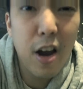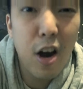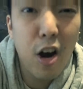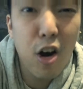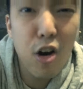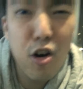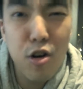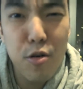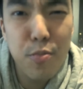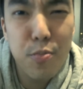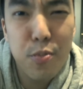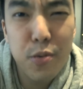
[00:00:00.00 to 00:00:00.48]

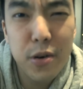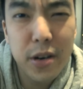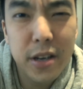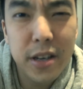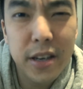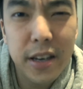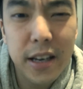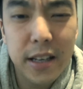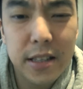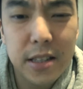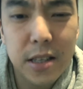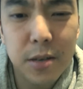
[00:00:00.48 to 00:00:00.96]
hope we
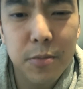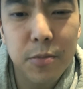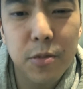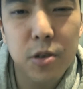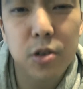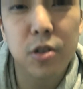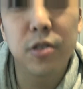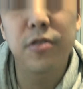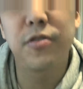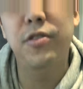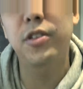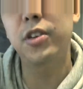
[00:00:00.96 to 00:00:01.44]
can get some
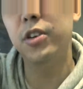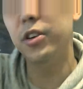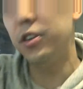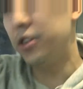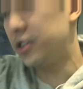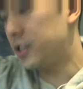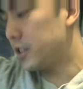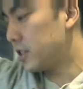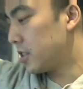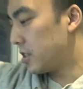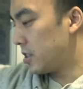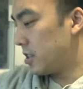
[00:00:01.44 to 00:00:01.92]
good
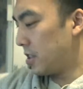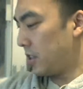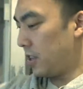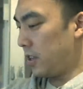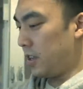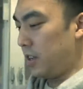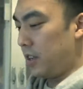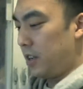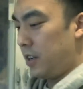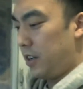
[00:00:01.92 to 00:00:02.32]
views.